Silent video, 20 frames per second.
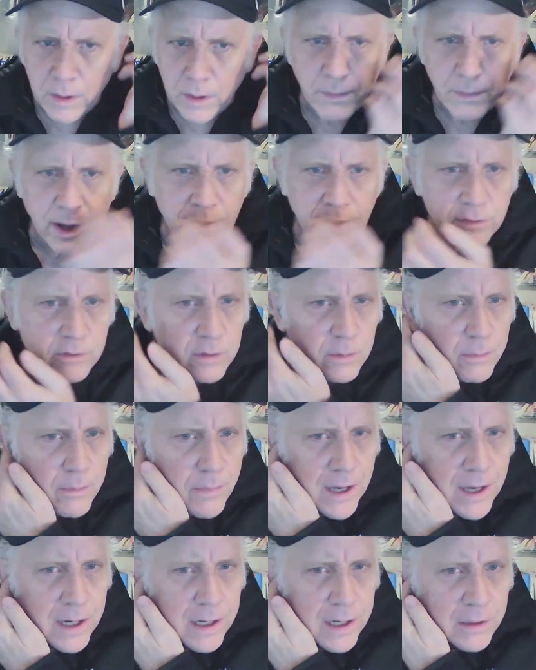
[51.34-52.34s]
what it meant
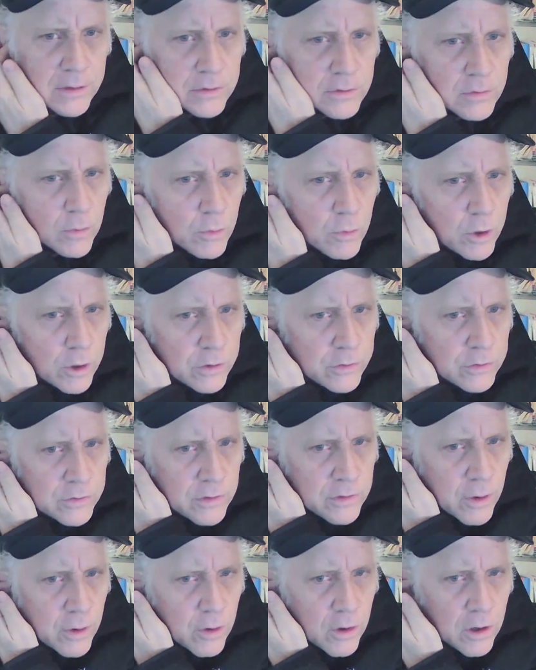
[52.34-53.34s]
to me to
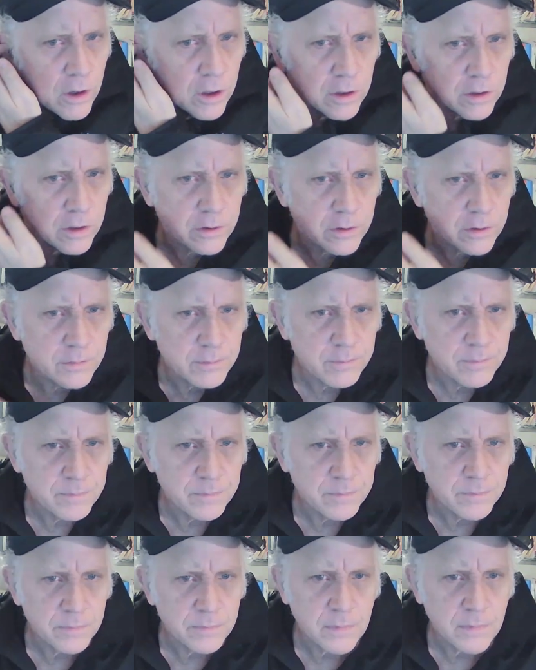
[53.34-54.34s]
work so hard,
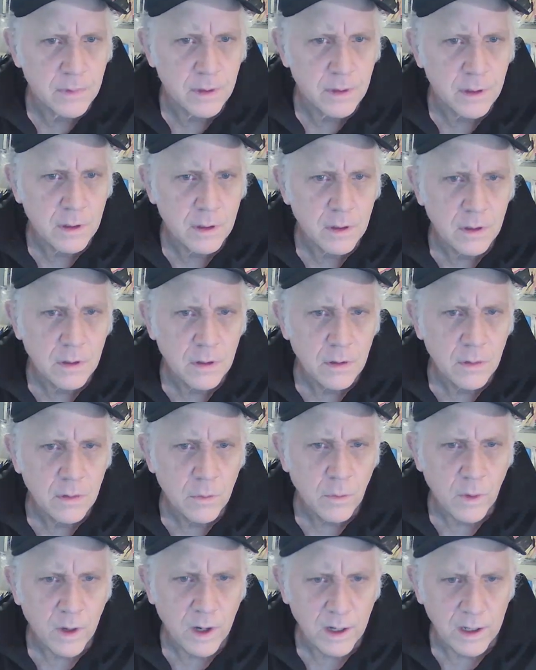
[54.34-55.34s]

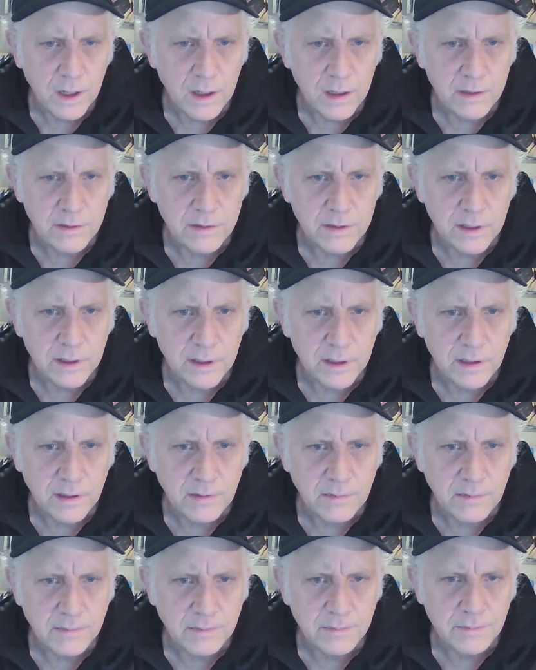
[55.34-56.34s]
why I did
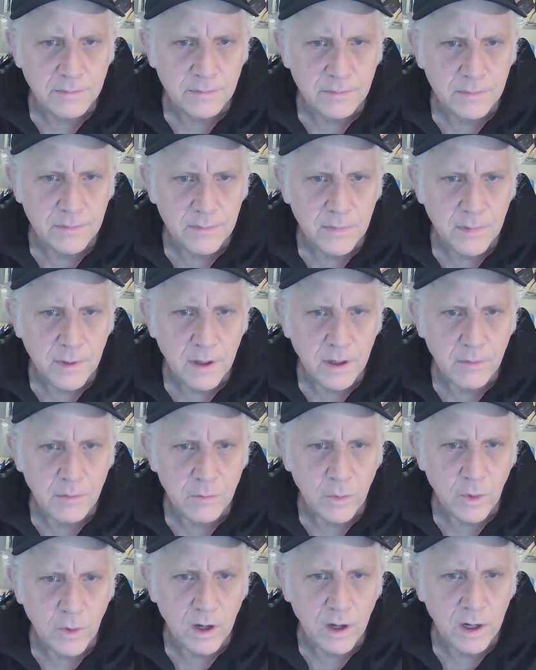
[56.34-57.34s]
it,
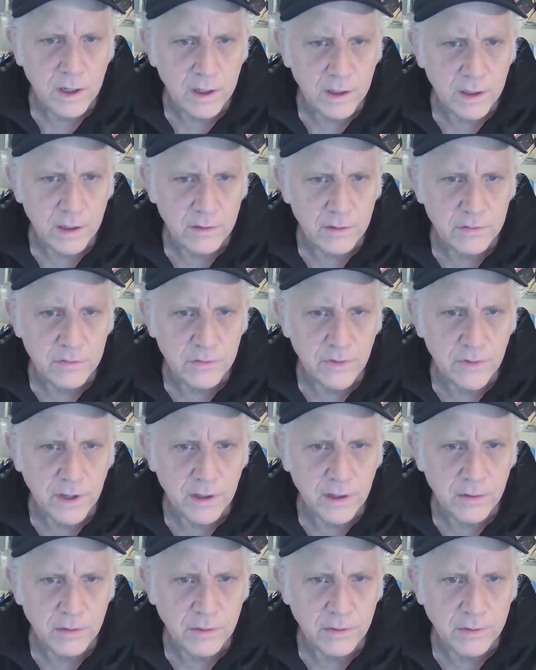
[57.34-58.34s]
and why it has
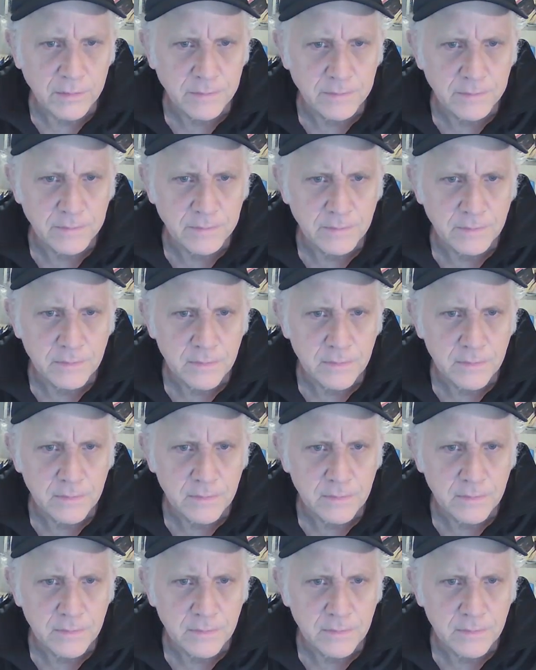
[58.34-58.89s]
failed,